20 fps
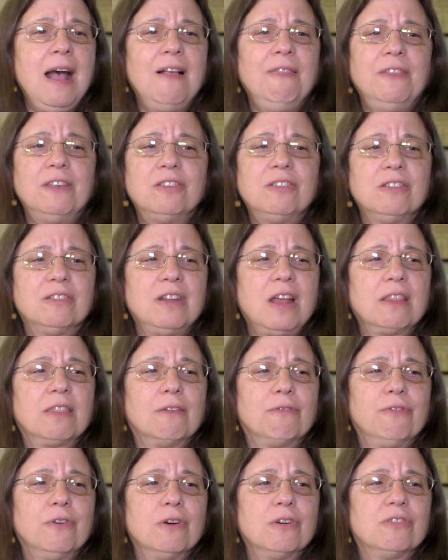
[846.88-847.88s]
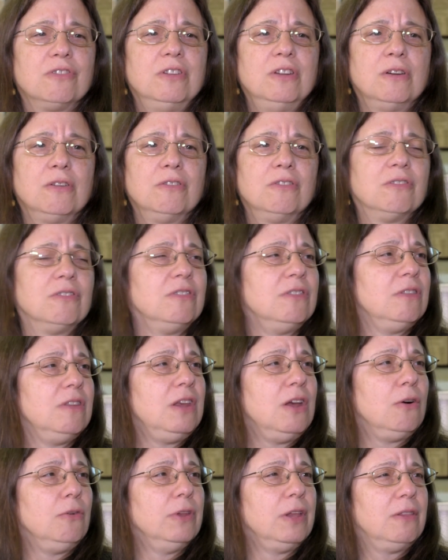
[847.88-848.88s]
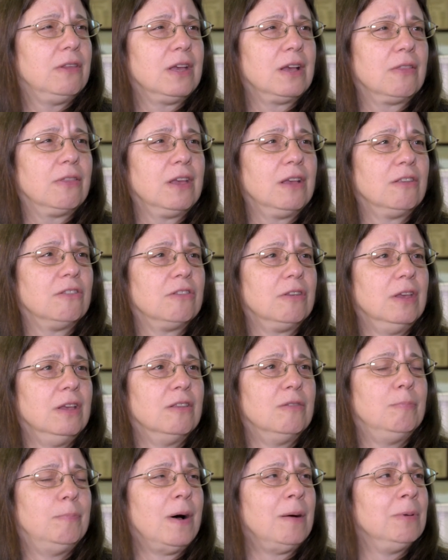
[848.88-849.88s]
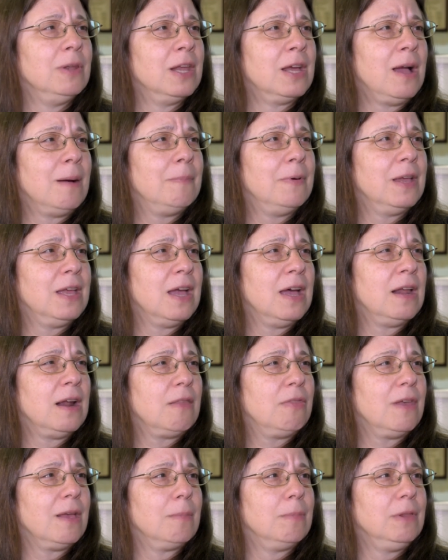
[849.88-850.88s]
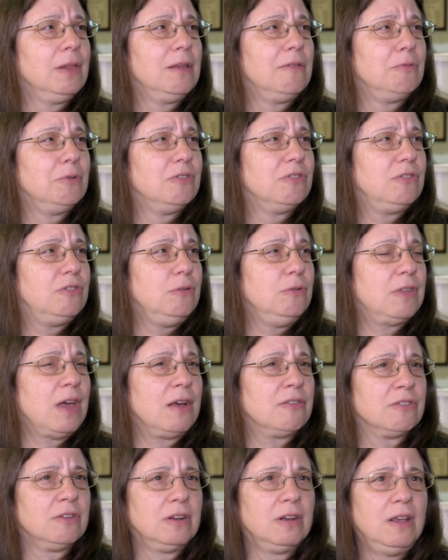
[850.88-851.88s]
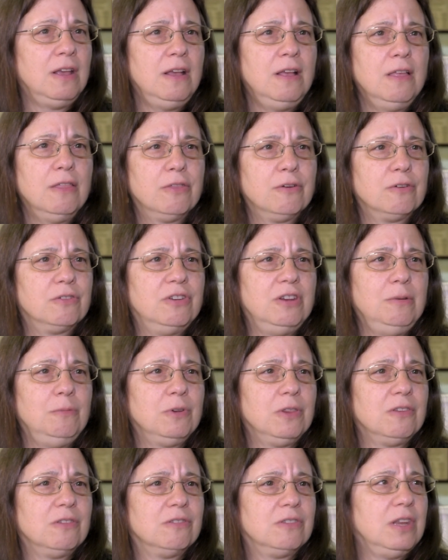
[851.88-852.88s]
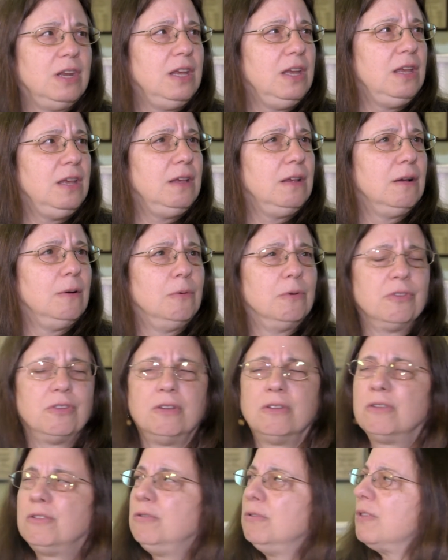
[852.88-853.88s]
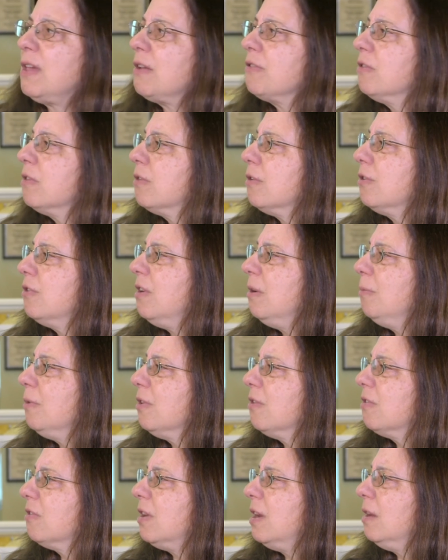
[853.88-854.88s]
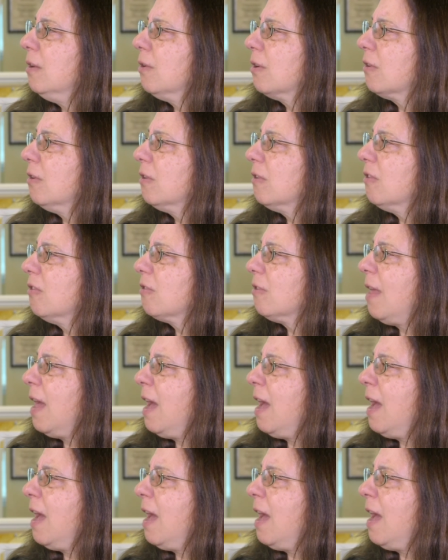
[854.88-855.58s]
And this is not the first, this isn't the only thing. I think it's bubbling up again. I believe it was 2013 when the city, was it 2013 when the city looked at this